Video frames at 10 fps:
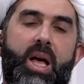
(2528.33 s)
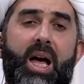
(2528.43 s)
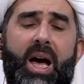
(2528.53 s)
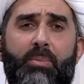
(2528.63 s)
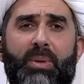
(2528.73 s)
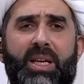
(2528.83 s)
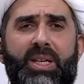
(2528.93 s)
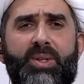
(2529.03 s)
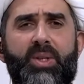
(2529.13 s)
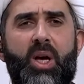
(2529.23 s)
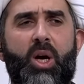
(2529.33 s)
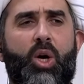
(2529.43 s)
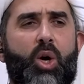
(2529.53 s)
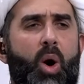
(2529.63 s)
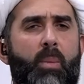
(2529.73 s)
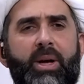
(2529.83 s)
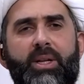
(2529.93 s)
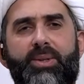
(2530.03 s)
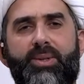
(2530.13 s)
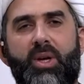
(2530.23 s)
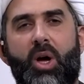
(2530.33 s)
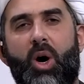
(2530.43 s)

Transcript: And please comment